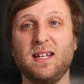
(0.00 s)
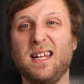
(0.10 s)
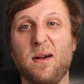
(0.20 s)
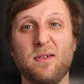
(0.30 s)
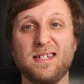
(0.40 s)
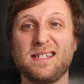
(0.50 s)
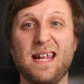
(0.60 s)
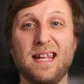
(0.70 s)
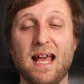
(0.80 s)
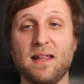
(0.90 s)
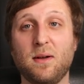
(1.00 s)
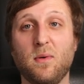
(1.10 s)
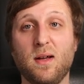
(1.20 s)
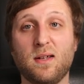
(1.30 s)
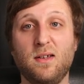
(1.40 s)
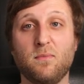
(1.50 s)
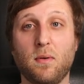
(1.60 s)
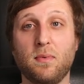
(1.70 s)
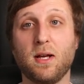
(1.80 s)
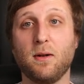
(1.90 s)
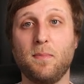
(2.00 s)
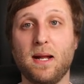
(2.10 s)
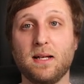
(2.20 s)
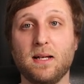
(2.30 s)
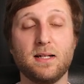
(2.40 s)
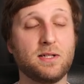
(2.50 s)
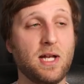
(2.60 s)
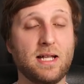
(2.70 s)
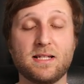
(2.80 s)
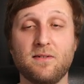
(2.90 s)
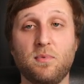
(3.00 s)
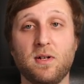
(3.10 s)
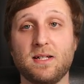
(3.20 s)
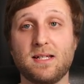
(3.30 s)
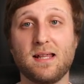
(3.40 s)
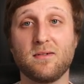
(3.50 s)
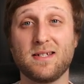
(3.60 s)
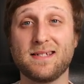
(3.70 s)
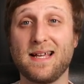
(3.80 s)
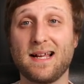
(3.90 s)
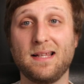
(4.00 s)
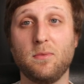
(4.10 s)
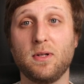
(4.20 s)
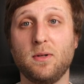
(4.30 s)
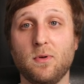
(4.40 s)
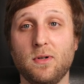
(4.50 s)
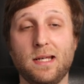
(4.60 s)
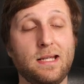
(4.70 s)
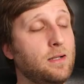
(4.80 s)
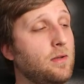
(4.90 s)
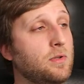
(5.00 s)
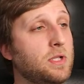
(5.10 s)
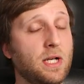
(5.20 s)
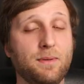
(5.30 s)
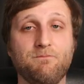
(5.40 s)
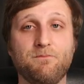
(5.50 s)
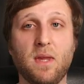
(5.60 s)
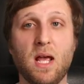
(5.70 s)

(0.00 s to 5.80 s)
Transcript: now understanding how they work, you've probably got a better chance of putting together exactly what you want in the long term.